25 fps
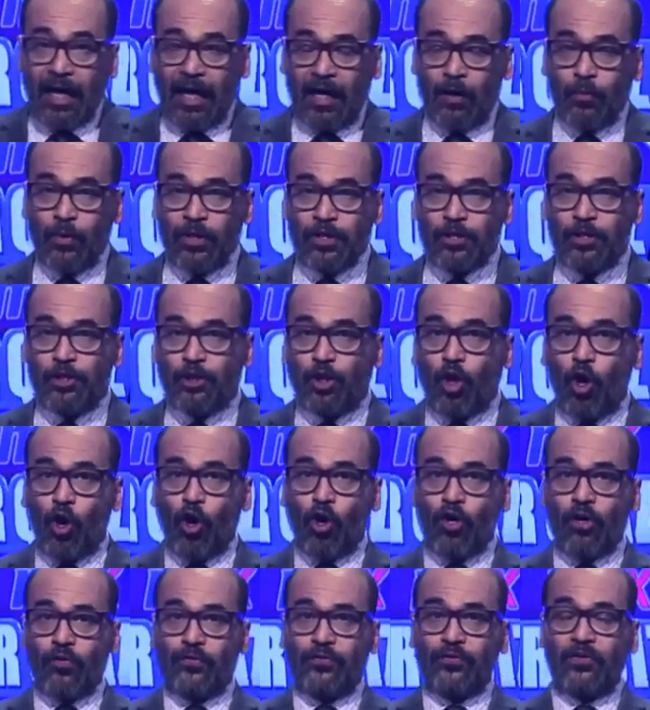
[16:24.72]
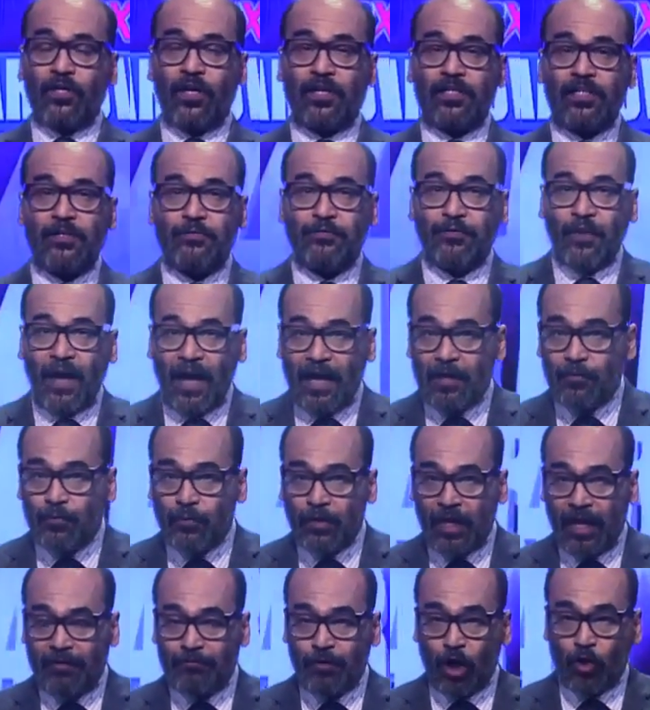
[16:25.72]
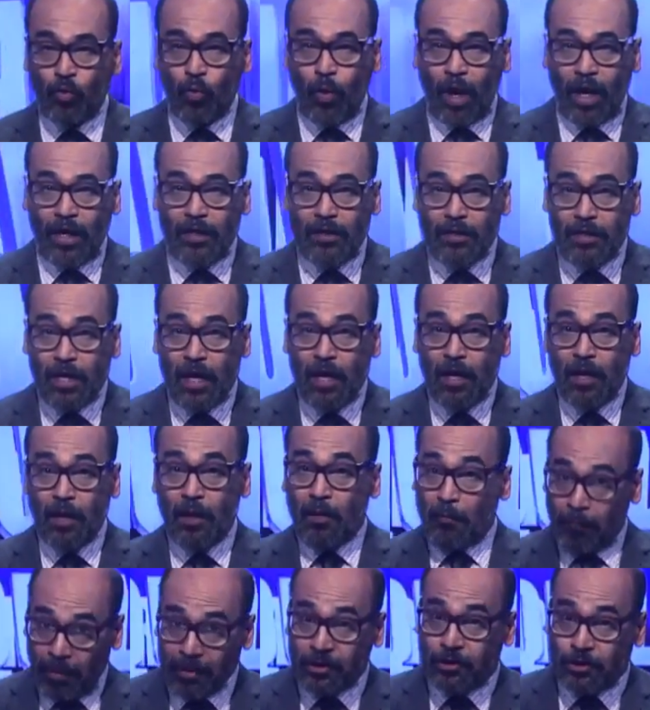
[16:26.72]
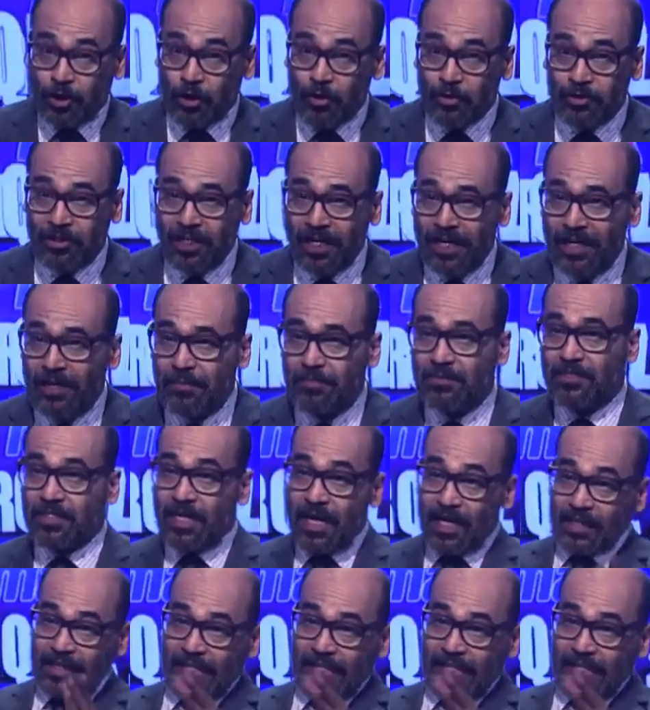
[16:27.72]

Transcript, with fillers: And with a score of 35, we have not won, but two teams.